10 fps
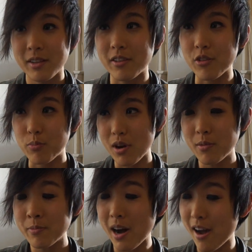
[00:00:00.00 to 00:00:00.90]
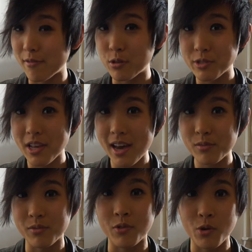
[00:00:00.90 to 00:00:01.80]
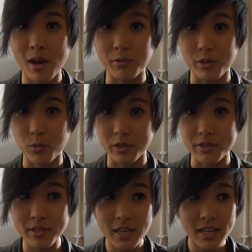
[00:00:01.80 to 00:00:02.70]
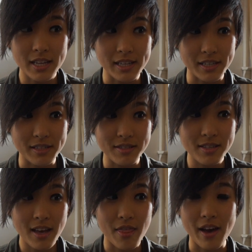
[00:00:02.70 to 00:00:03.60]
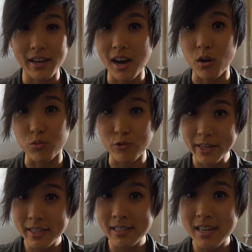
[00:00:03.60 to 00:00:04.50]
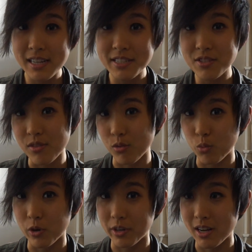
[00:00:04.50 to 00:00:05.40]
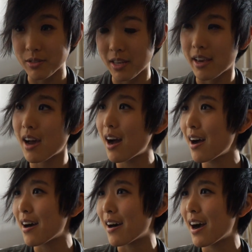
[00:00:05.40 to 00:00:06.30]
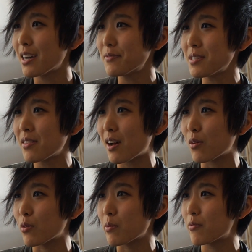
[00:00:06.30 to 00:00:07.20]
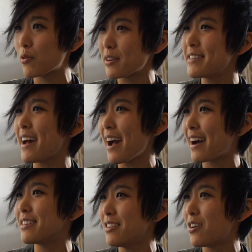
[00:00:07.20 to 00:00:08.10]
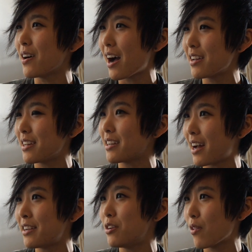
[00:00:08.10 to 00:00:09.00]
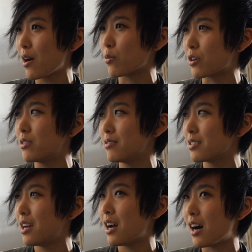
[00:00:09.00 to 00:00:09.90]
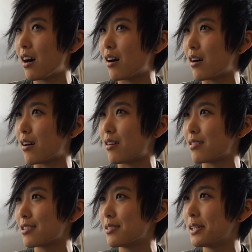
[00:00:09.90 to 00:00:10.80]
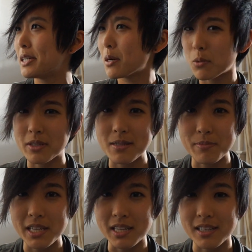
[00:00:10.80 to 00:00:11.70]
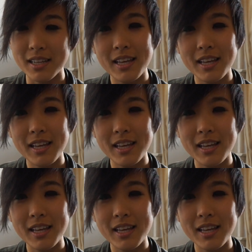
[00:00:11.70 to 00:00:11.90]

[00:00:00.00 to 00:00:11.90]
Now, the problem I've always had with vocabulary words is that I'll recognize the word. I'll say, I've seen that word before. Yeah, I know that word. What does it mean?